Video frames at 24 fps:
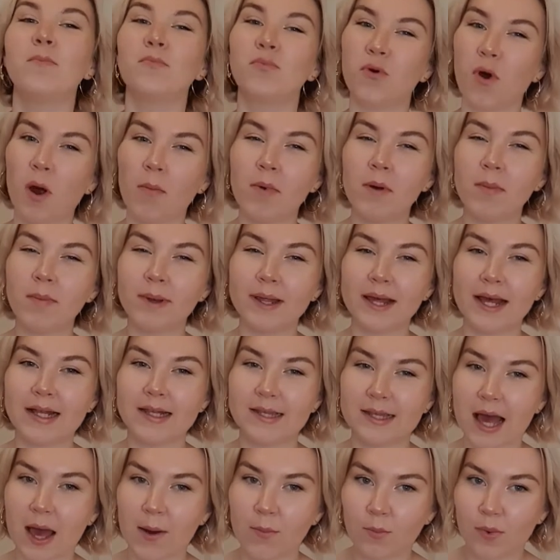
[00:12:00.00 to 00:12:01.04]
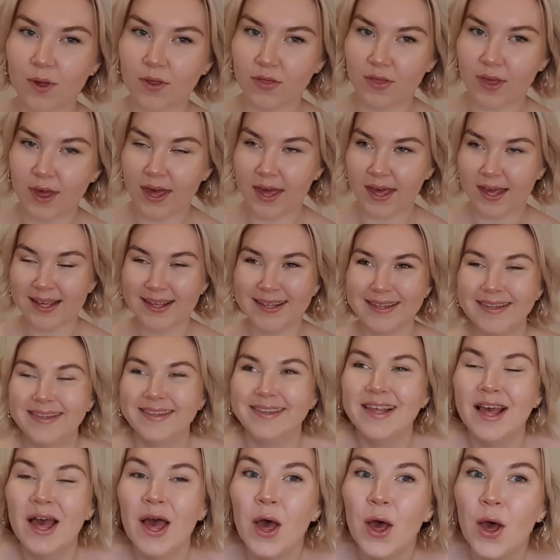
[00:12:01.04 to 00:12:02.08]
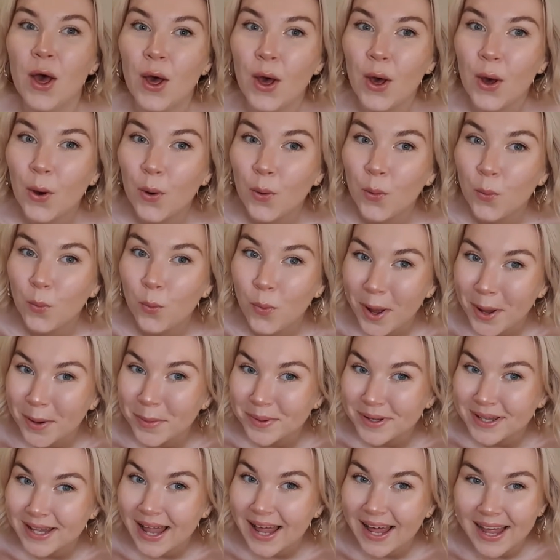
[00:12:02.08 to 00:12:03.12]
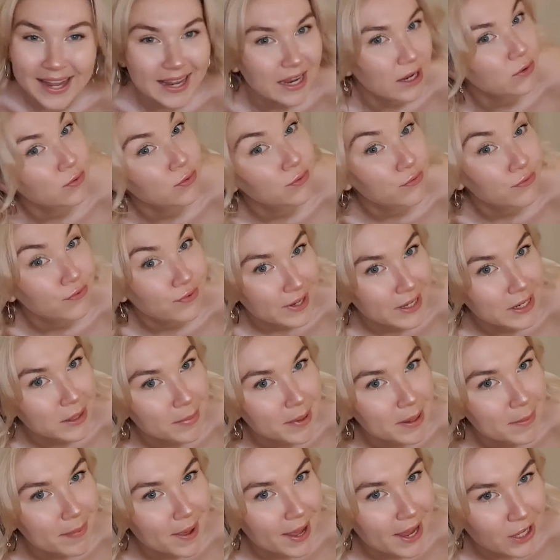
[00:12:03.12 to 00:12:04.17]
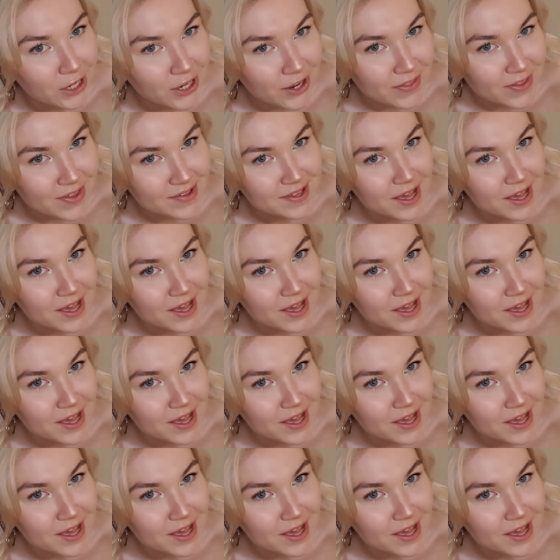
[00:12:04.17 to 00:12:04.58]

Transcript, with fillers: probably a tan with this won't lie feel a bit pale in this